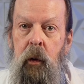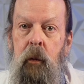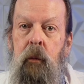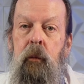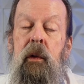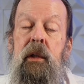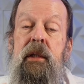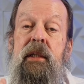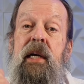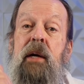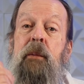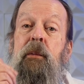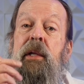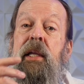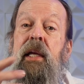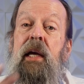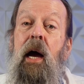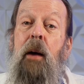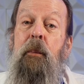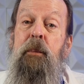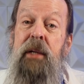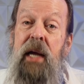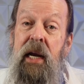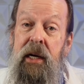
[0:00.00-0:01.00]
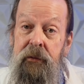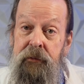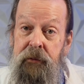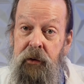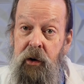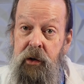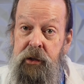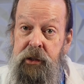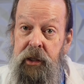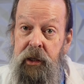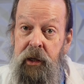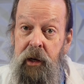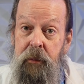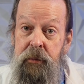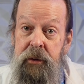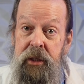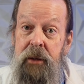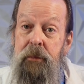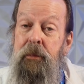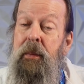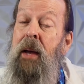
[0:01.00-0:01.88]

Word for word: We'll see when the updated version comes in.